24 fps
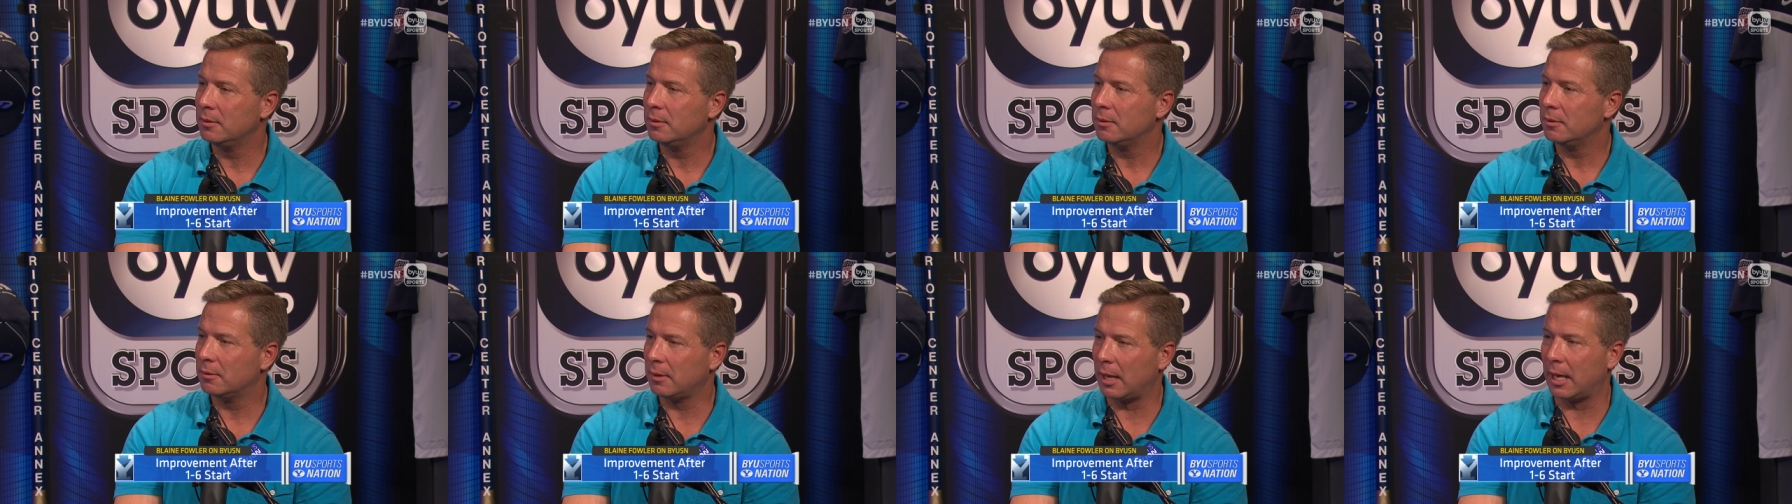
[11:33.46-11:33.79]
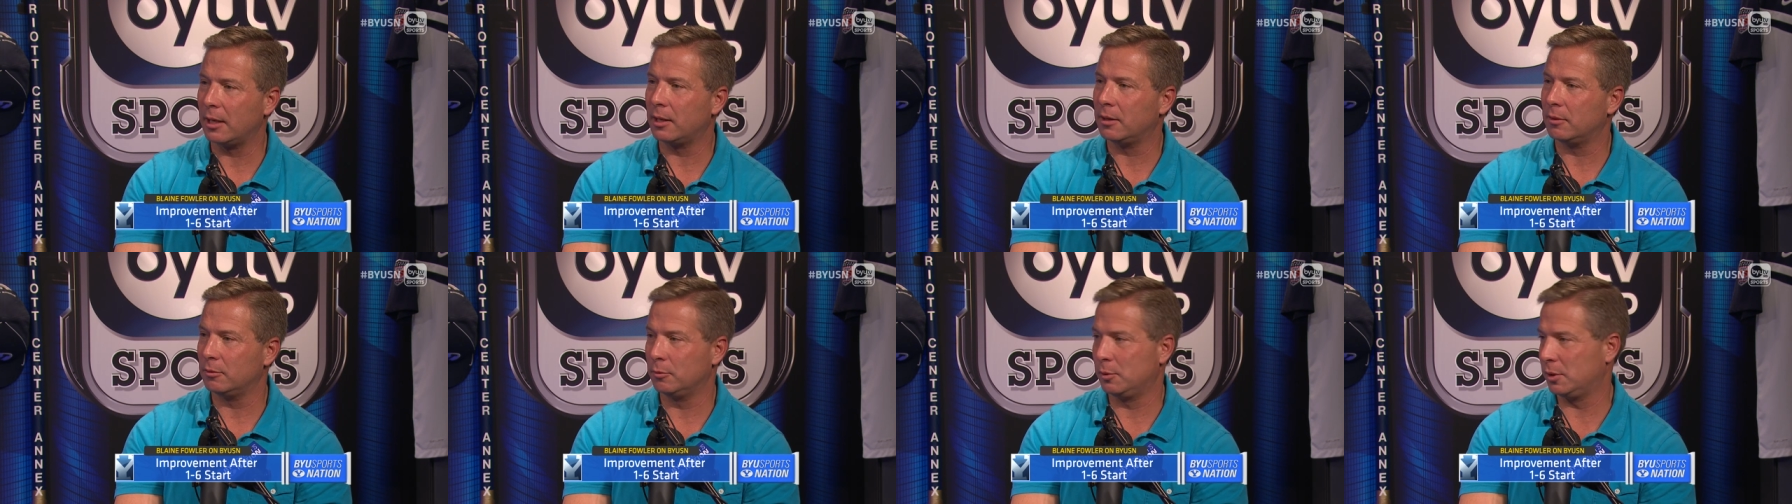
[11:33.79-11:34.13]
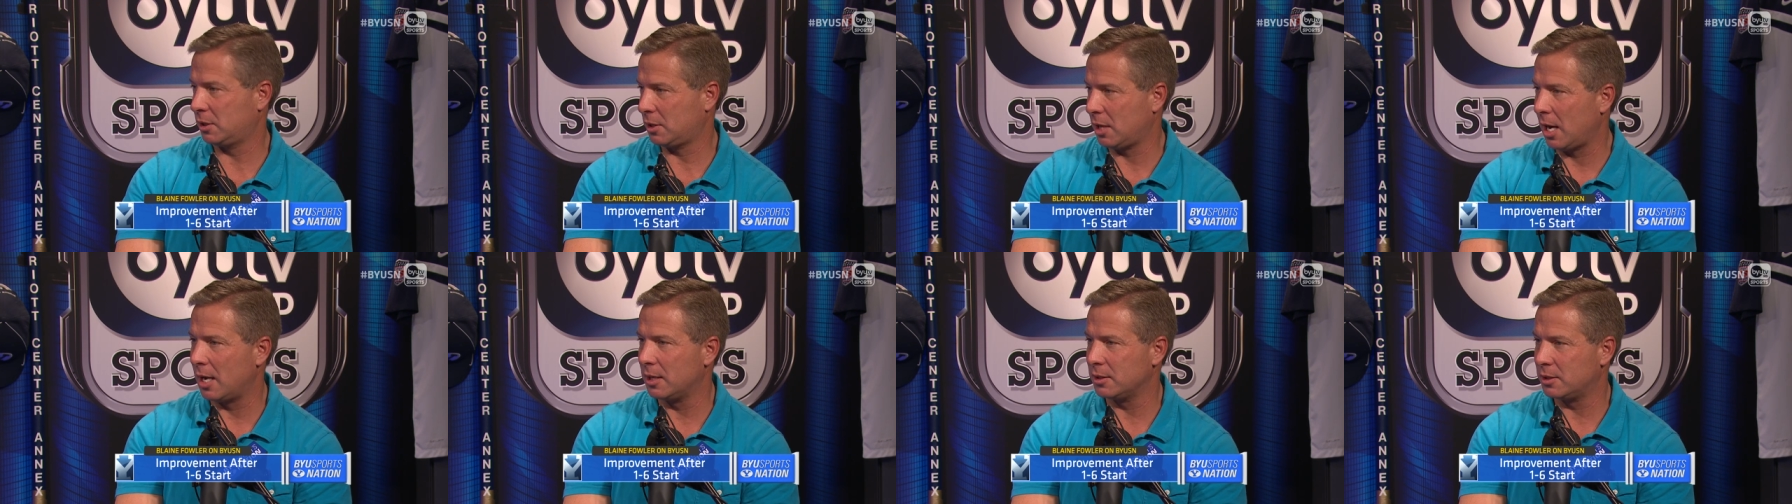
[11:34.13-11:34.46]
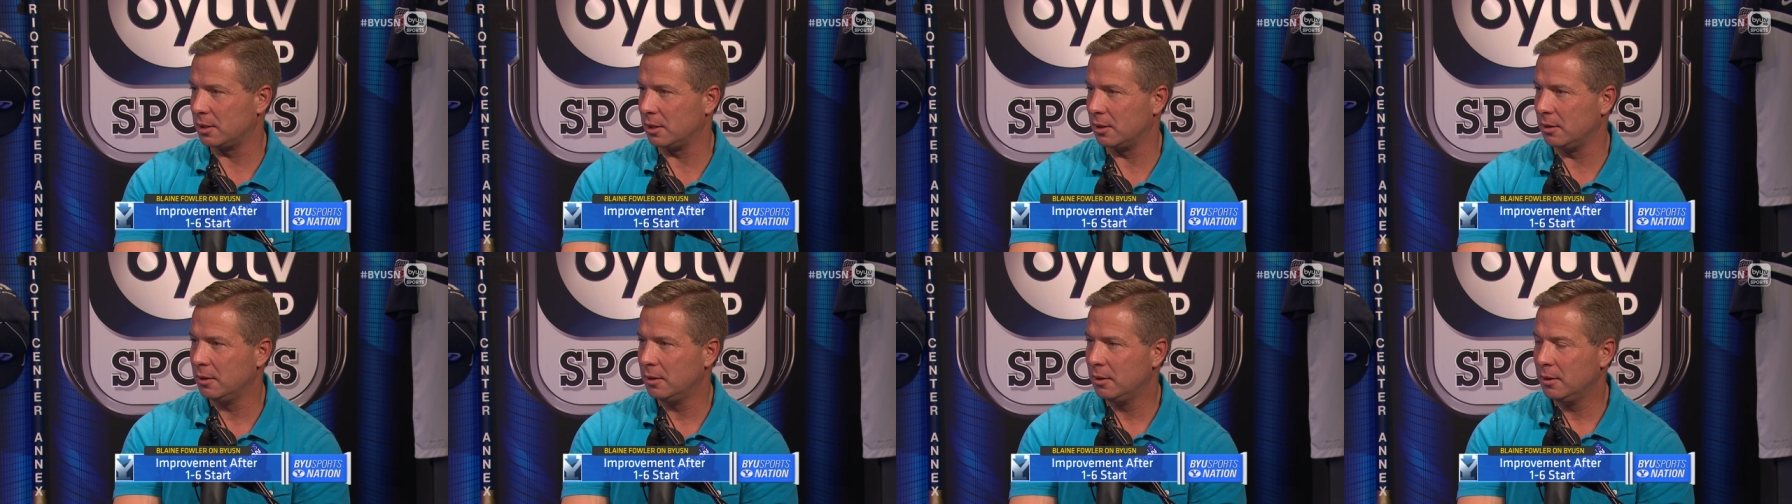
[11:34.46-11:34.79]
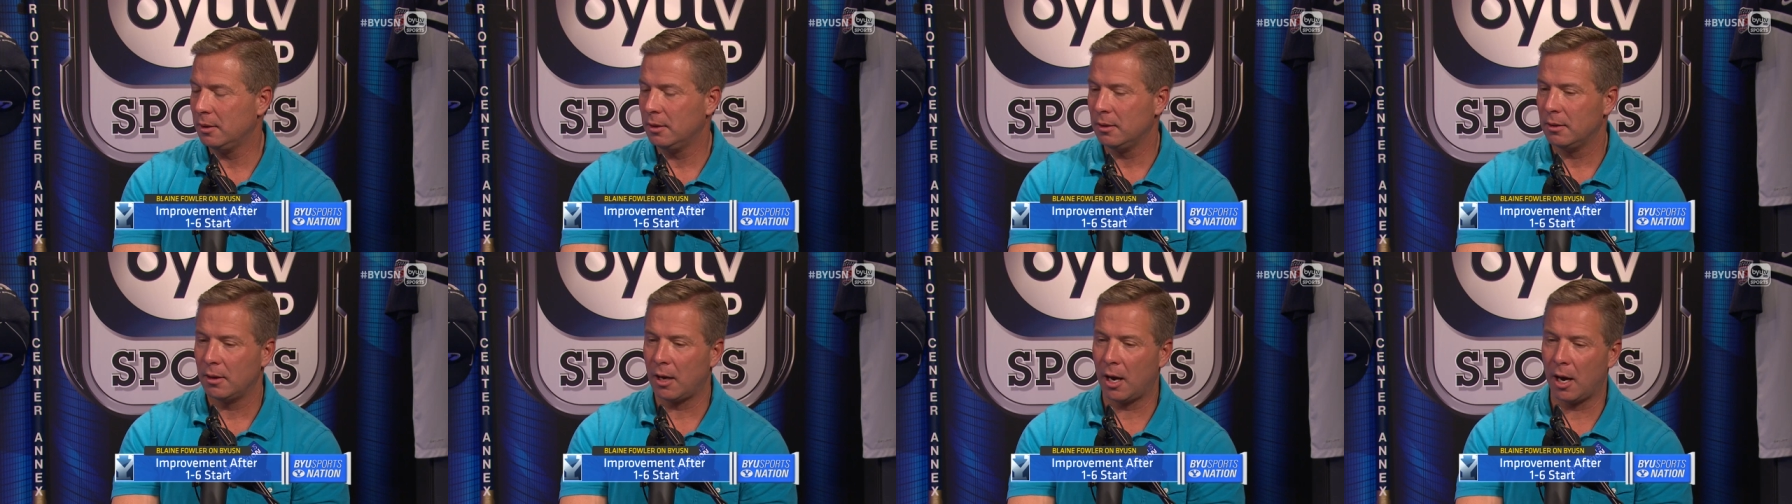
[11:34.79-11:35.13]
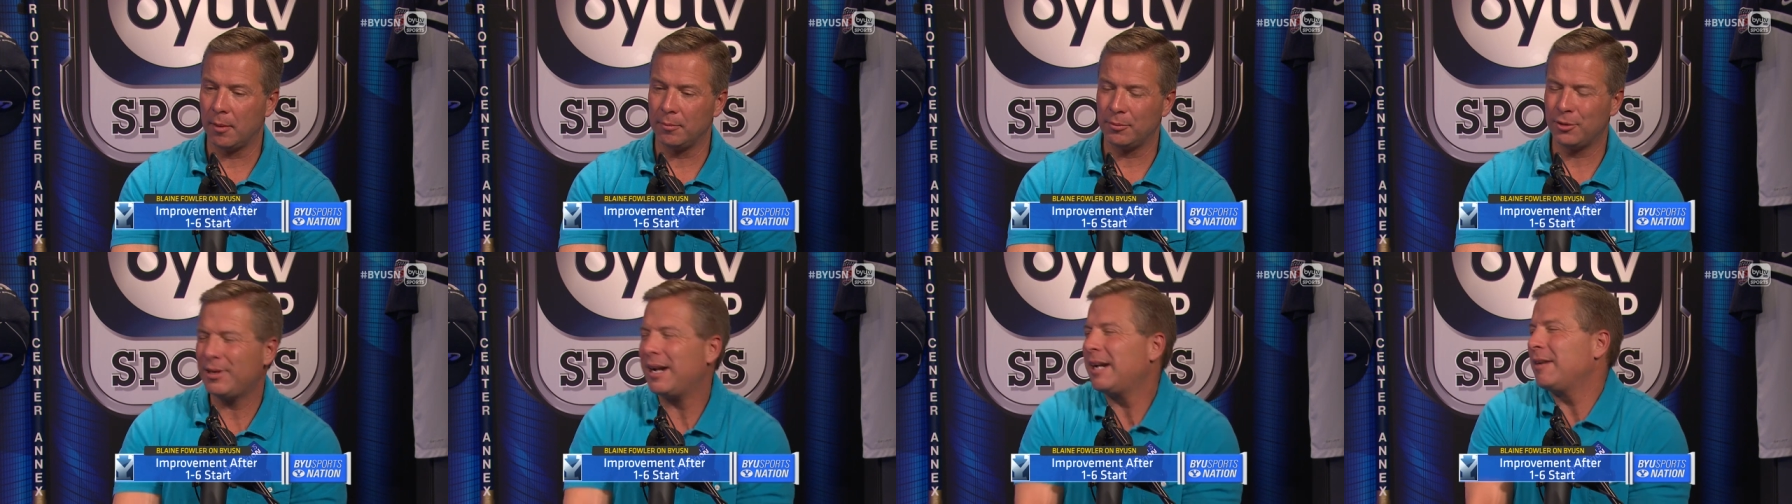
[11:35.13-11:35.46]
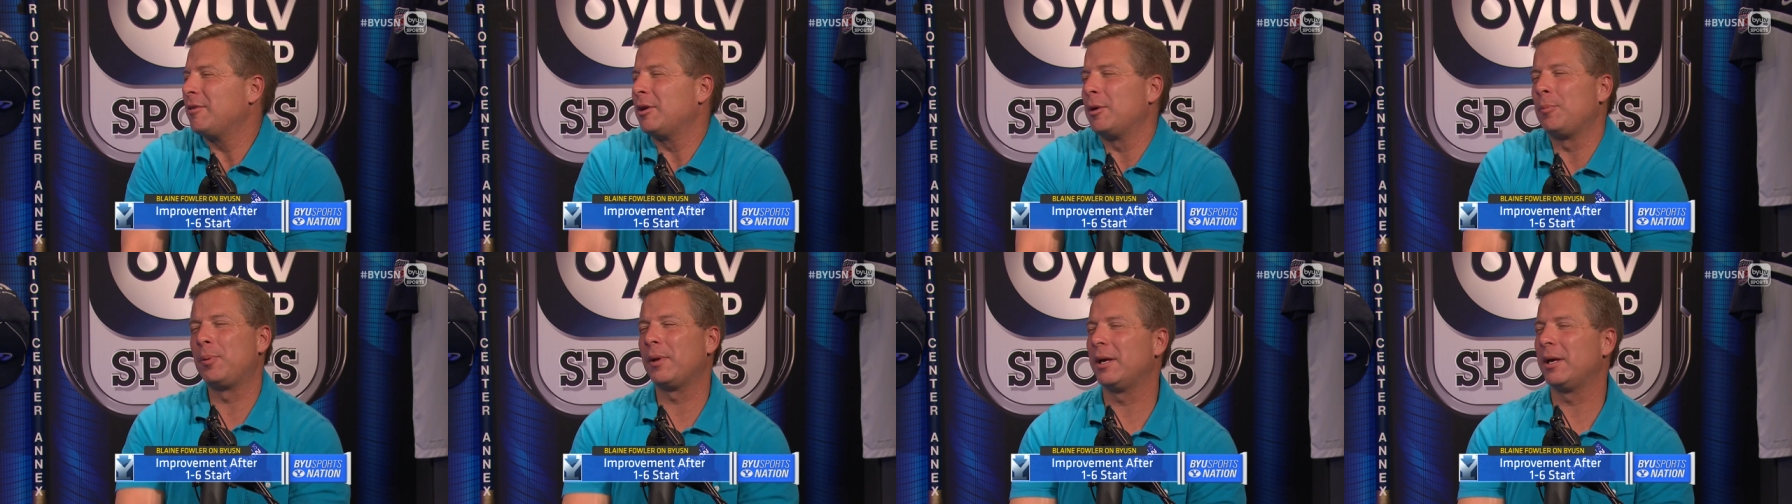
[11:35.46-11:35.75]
like Wisconsin. Uh, they're not even going to